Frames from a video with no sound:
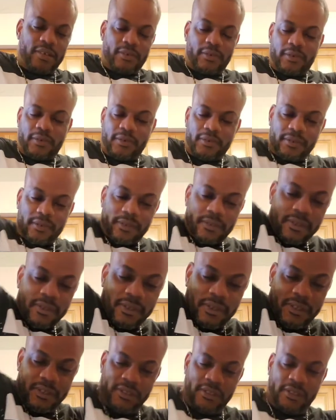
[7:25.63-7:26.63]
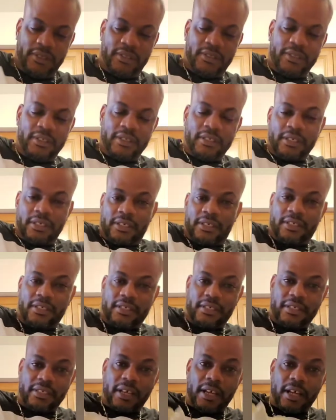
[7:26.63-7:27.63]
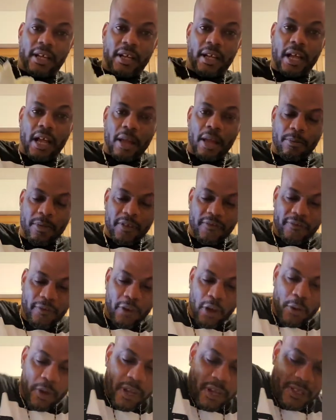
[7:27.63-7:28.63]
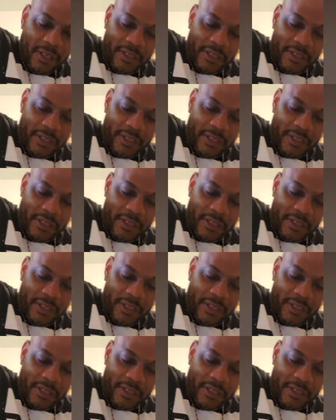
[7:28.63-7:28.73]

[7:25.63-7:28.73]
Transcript: So this got caramel flour.